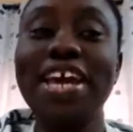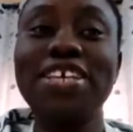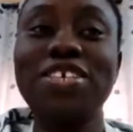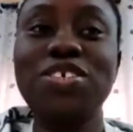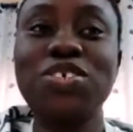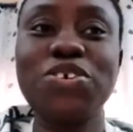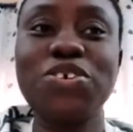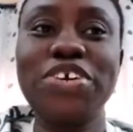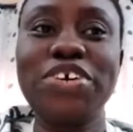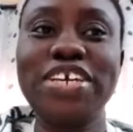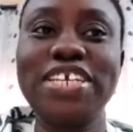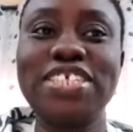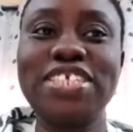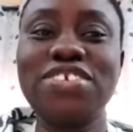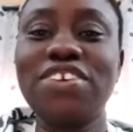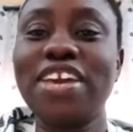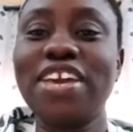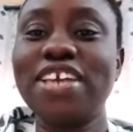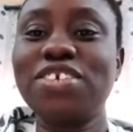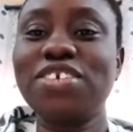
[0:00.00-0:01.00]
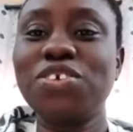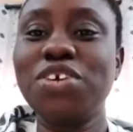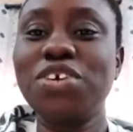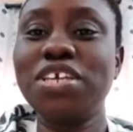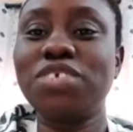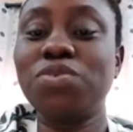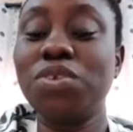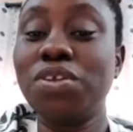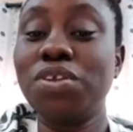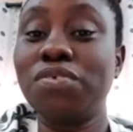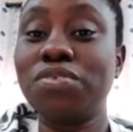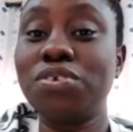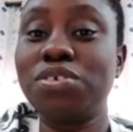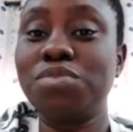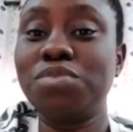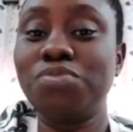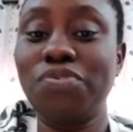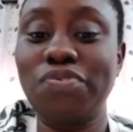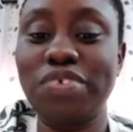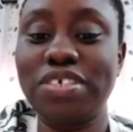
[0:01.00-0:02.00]
saw it, okay, so it's one of those
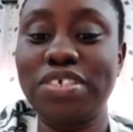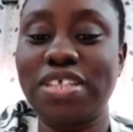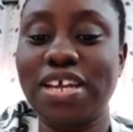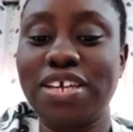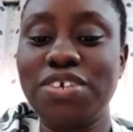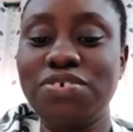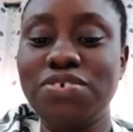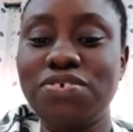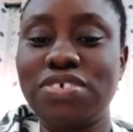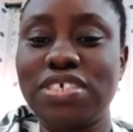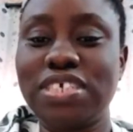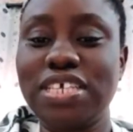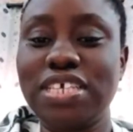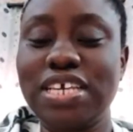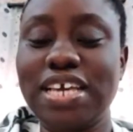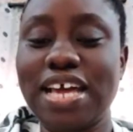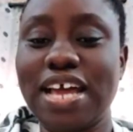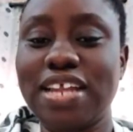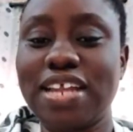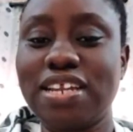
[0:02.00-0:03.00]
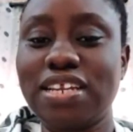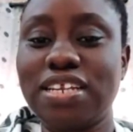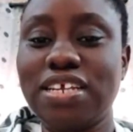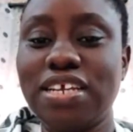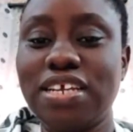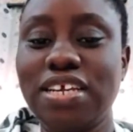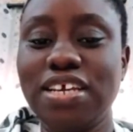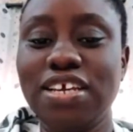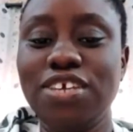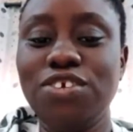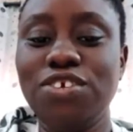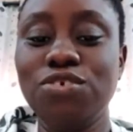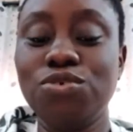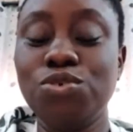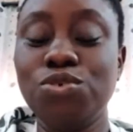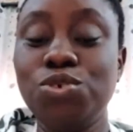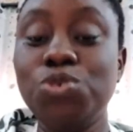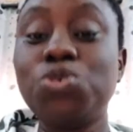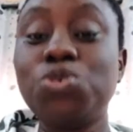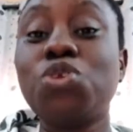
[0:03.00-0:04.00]
movies that you see and
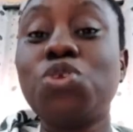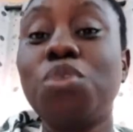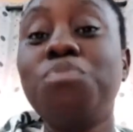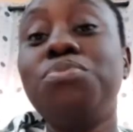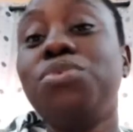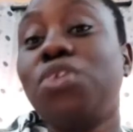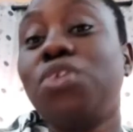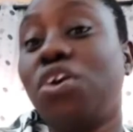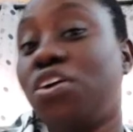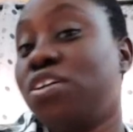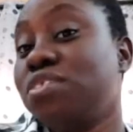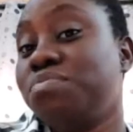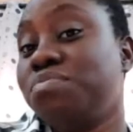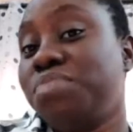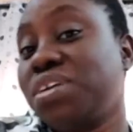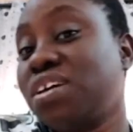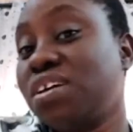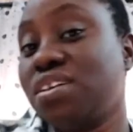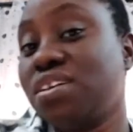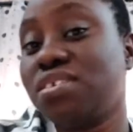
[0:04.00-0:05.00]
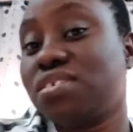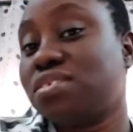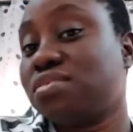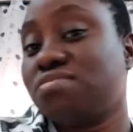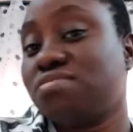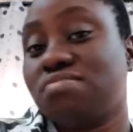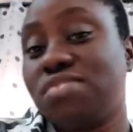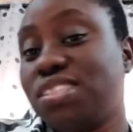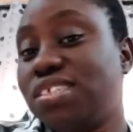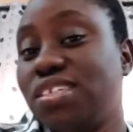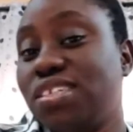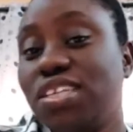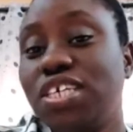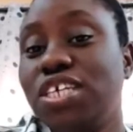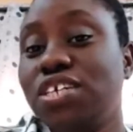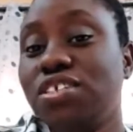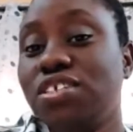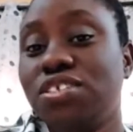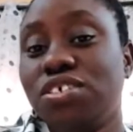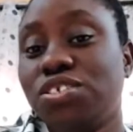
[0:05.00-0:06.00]
you stumble on because
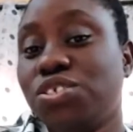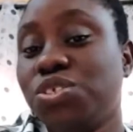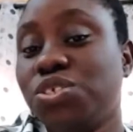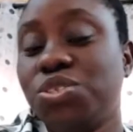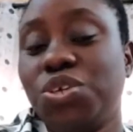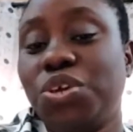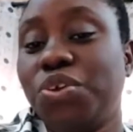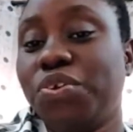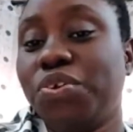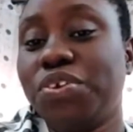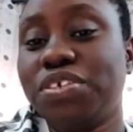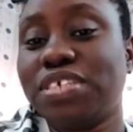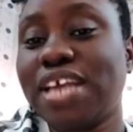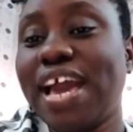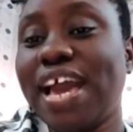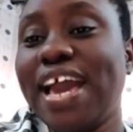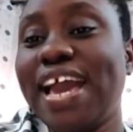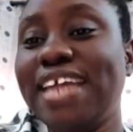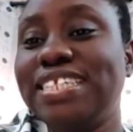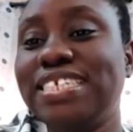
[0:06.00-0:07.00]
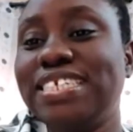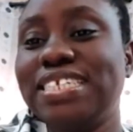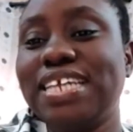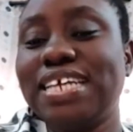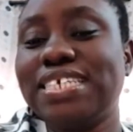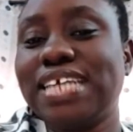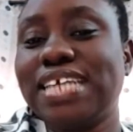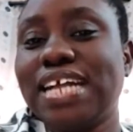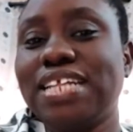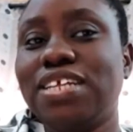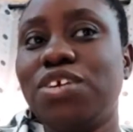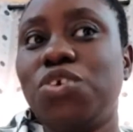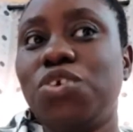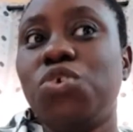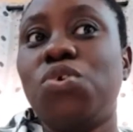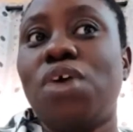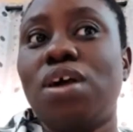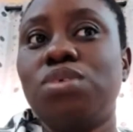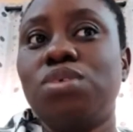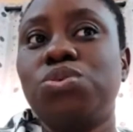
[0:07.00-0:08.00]
you're just curious. I didn't exactly
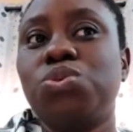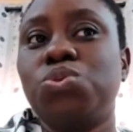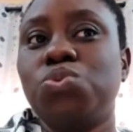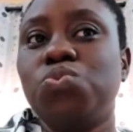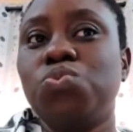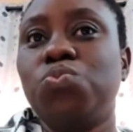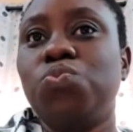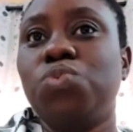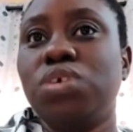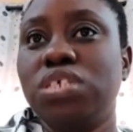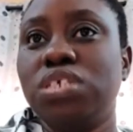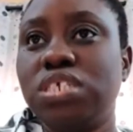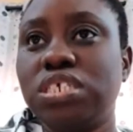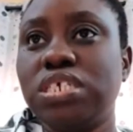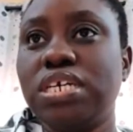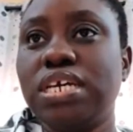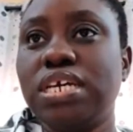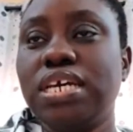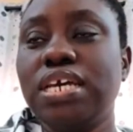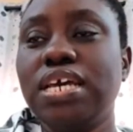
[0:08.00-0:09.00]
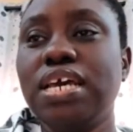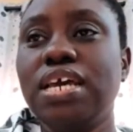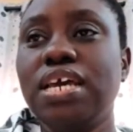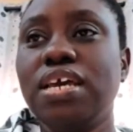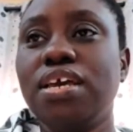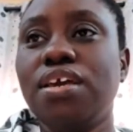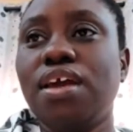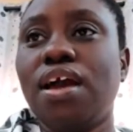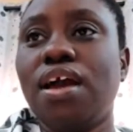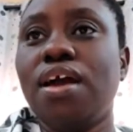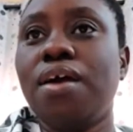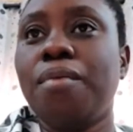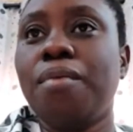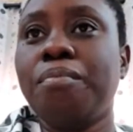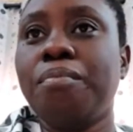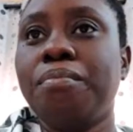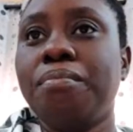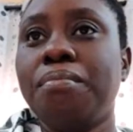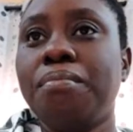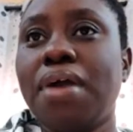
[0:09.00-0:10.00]
go out to watch it.
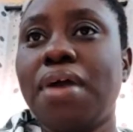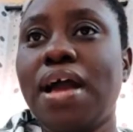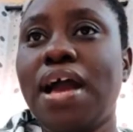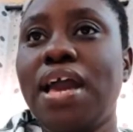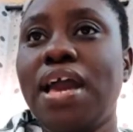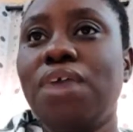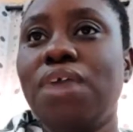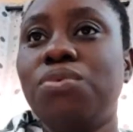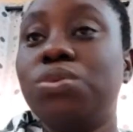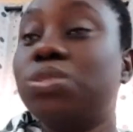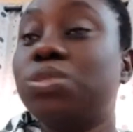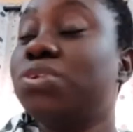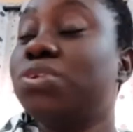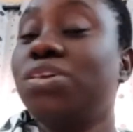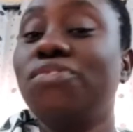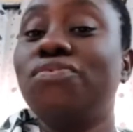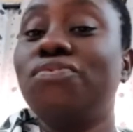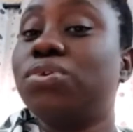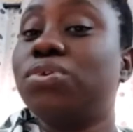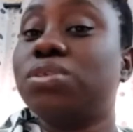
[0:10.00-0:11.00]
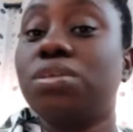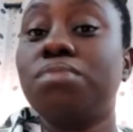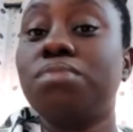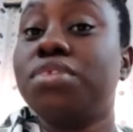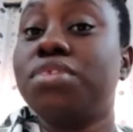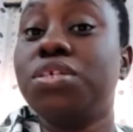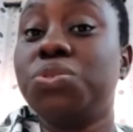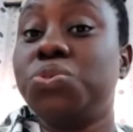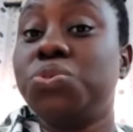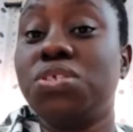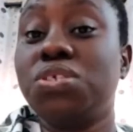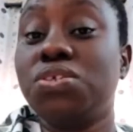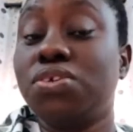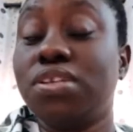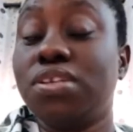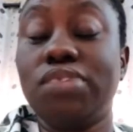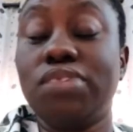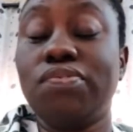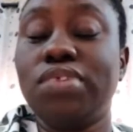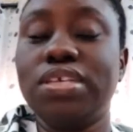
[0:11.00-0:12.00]
I was looking for something to see on
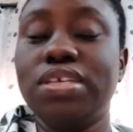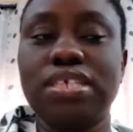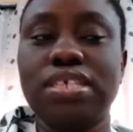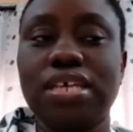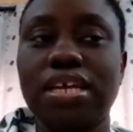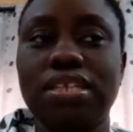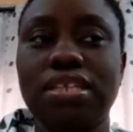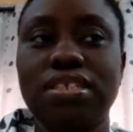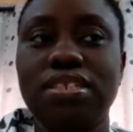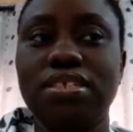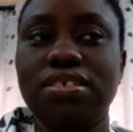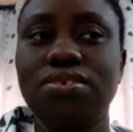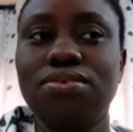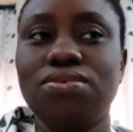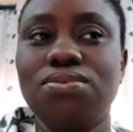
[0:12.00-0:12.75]
Netflix, and I